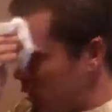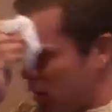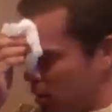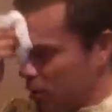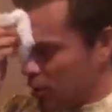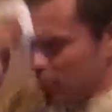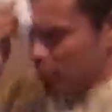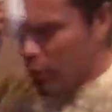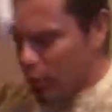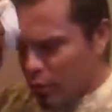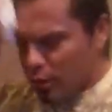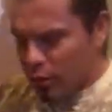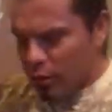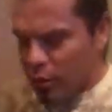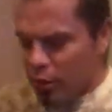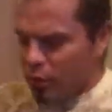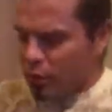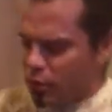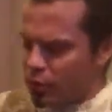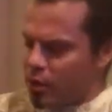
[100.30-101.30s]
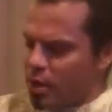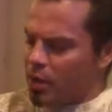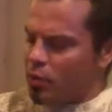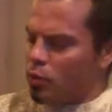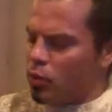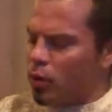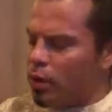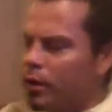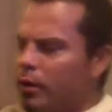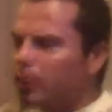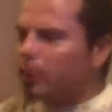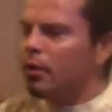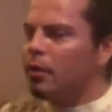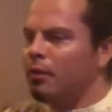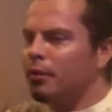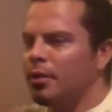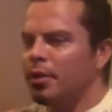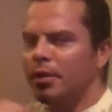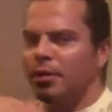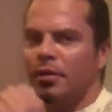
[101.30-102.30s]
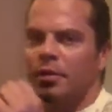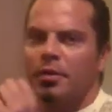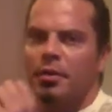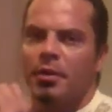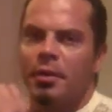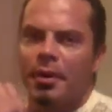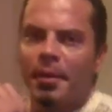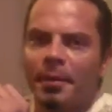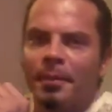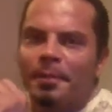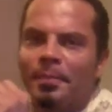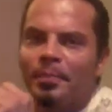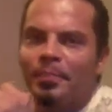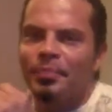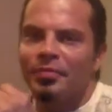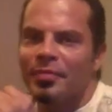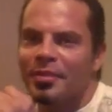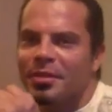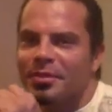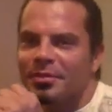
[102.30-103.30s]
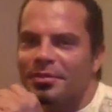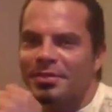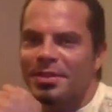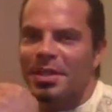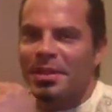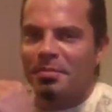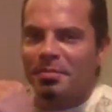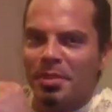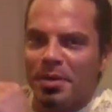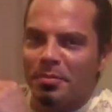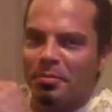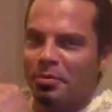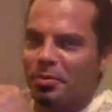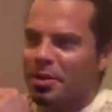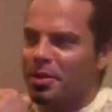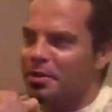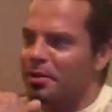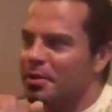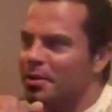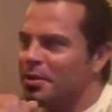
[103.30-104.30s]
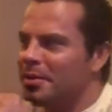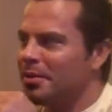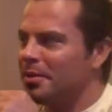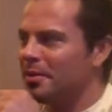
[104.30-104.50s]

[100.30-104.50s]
Jesus. Round one, feeling good. Take a minute breather.